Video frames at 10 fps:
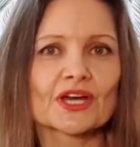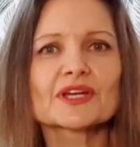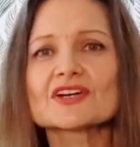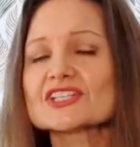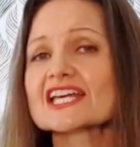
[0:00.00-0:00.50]

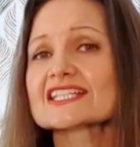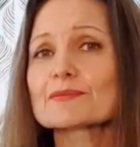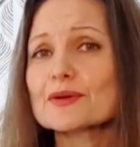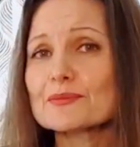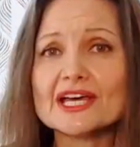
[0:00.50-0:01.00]
because as
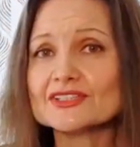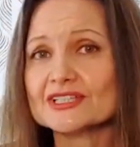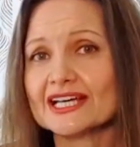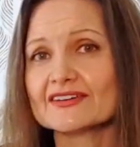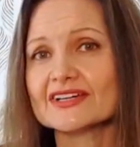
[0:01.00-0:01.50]
I'm about to
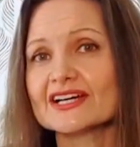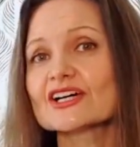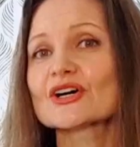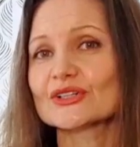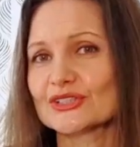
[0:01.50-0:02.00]
cover,
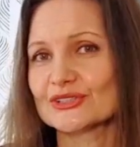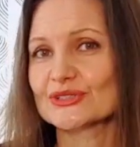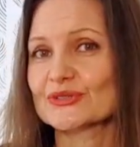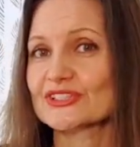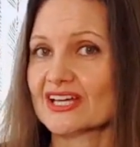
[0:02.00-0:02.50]

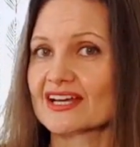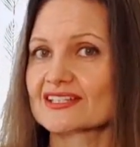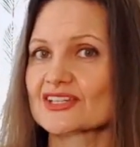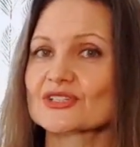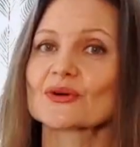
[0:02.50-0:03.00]
Goldendoodle
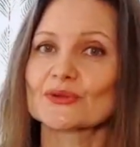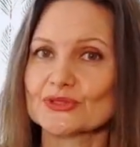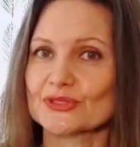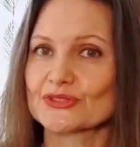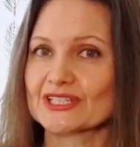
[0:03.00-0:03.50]
sizes
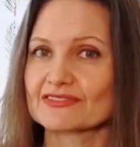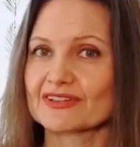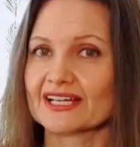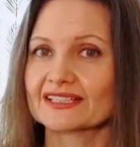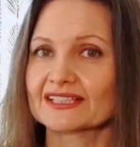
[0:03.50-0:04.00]
also differ.